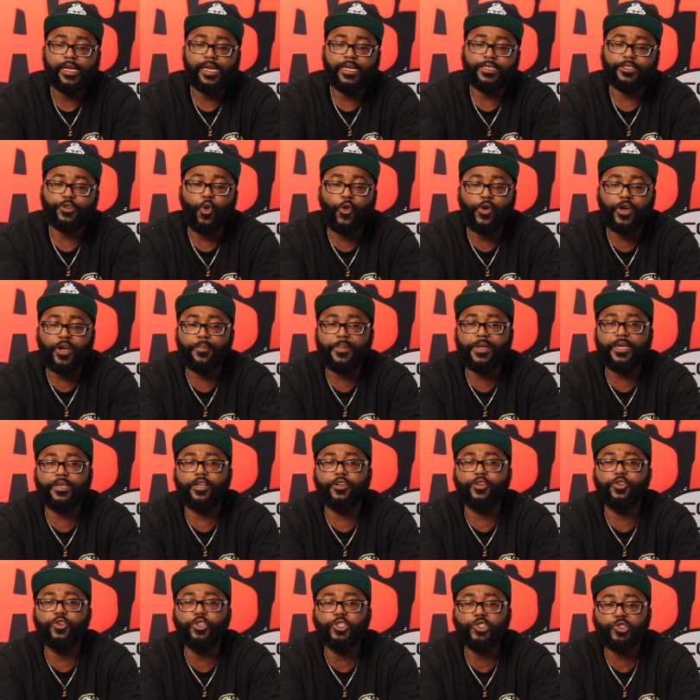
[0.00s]
it's going to be
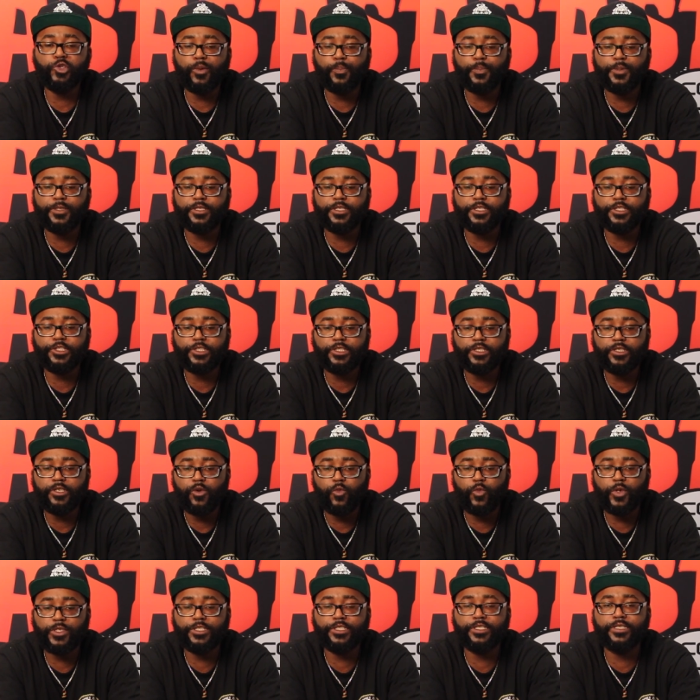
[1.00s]
in a neutral position,
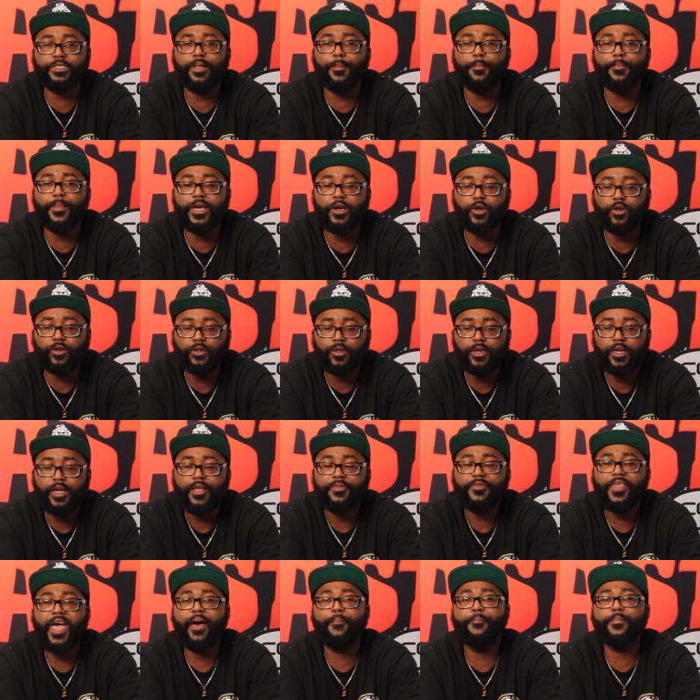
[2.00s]
which is in the middle.
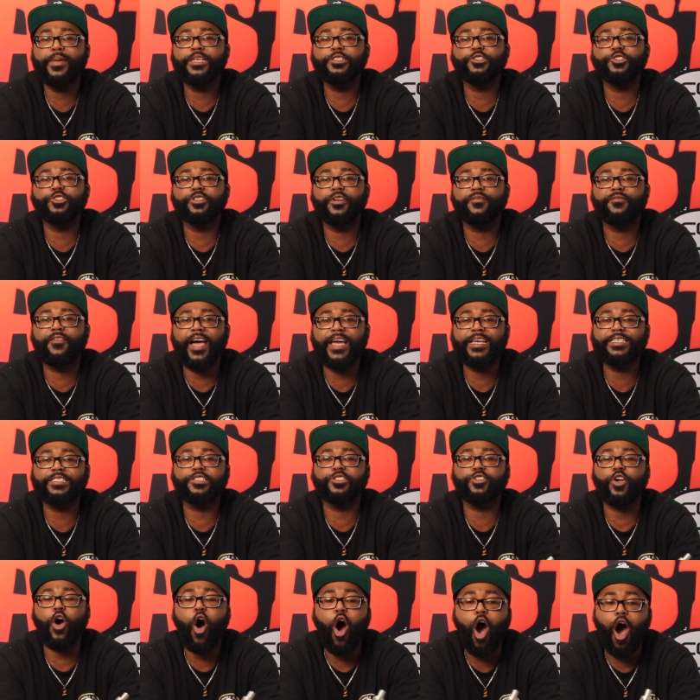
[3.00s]
That means your device
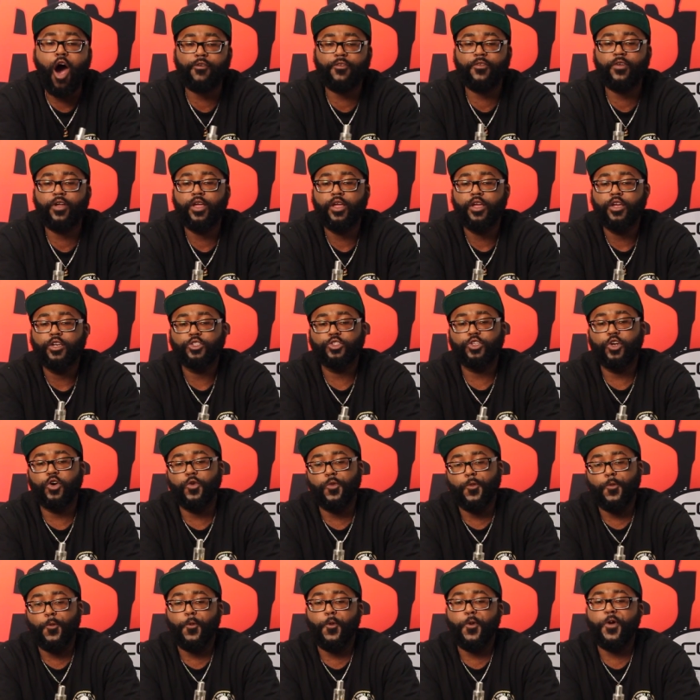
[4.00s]
is off.
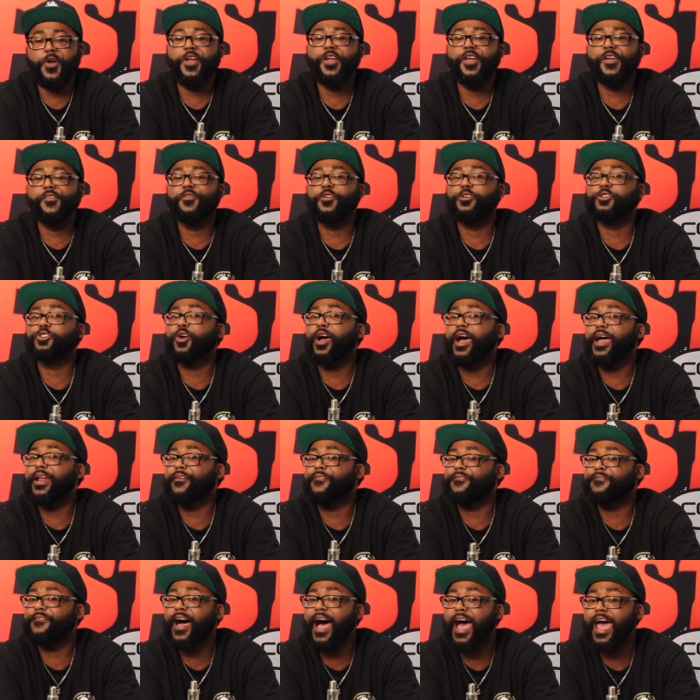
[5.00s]
So if you're trying
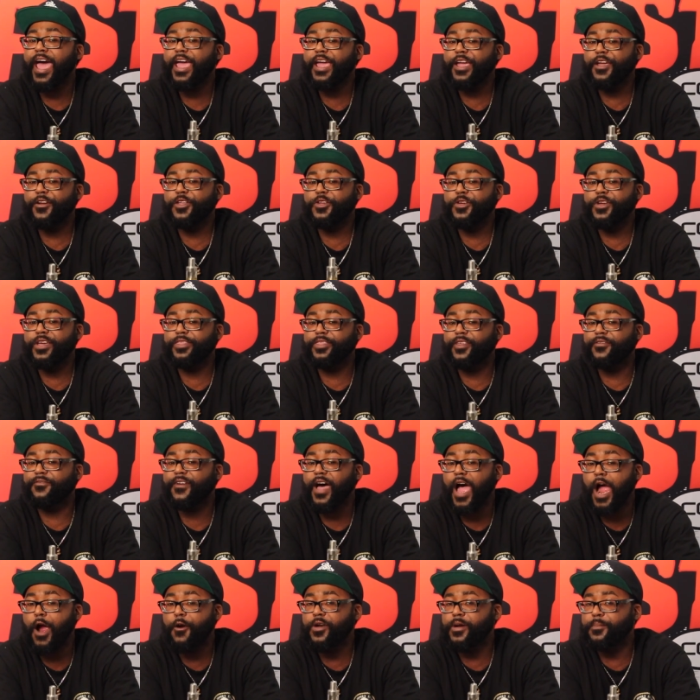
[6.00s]
to fire and you hit the
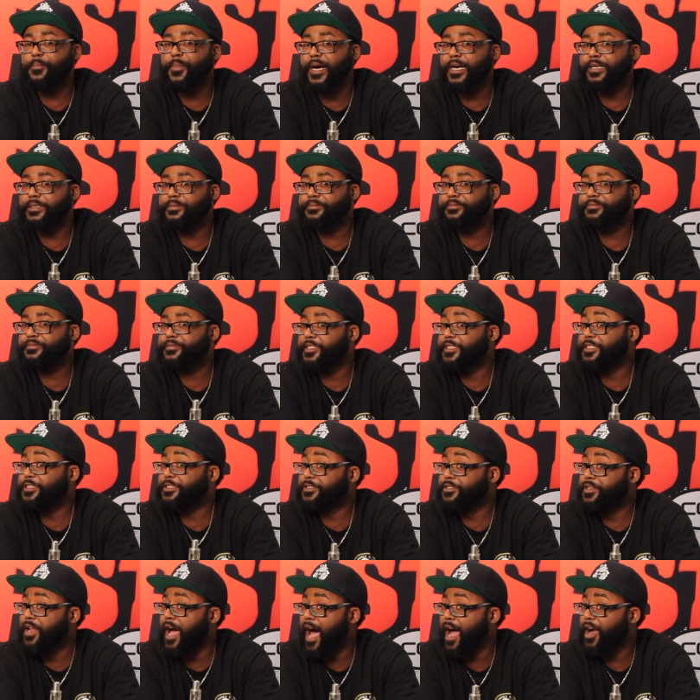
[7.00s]
firing button,
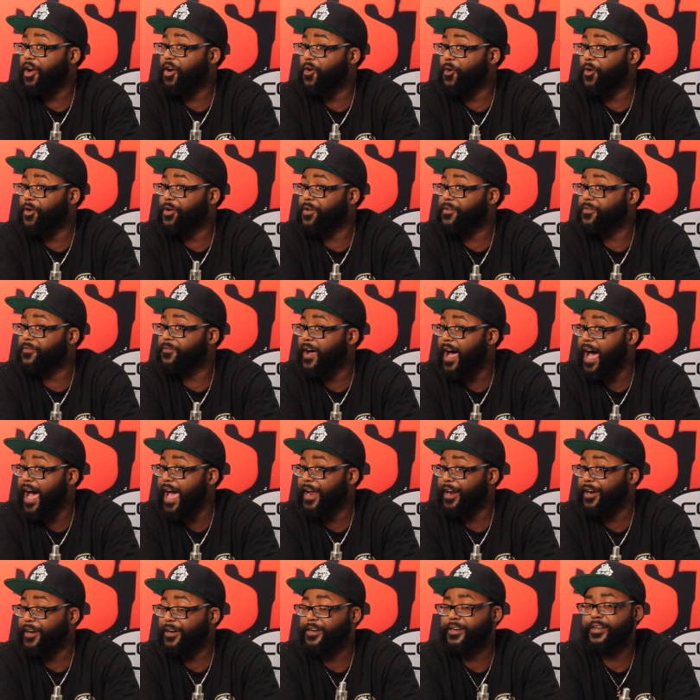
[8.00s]
it's not going to
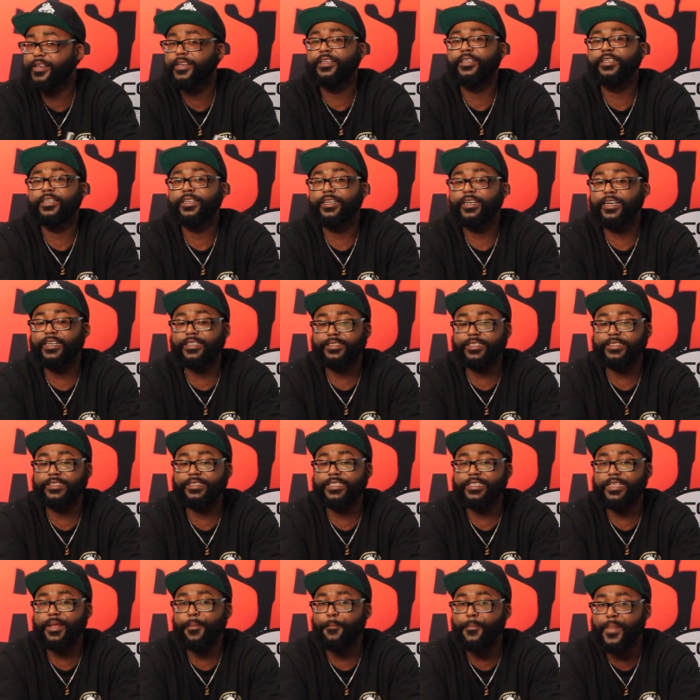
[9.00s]
fire because it's
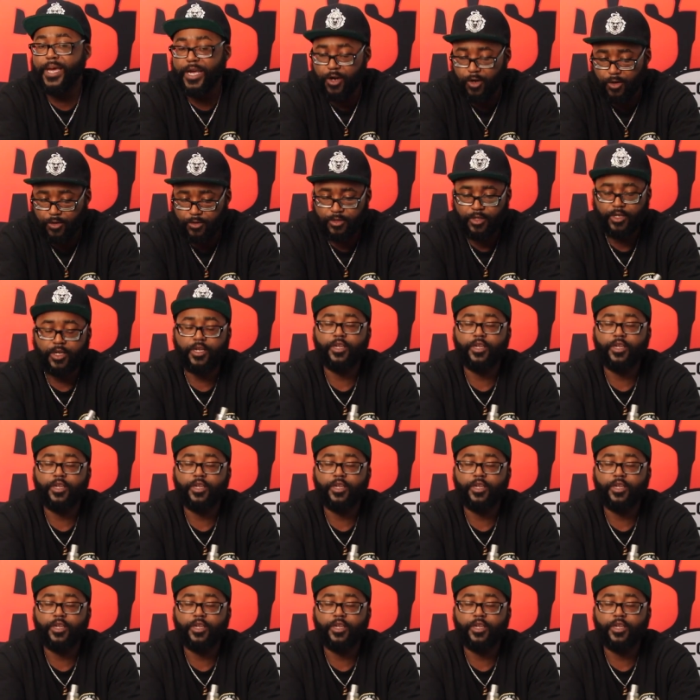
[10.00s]
in the middle.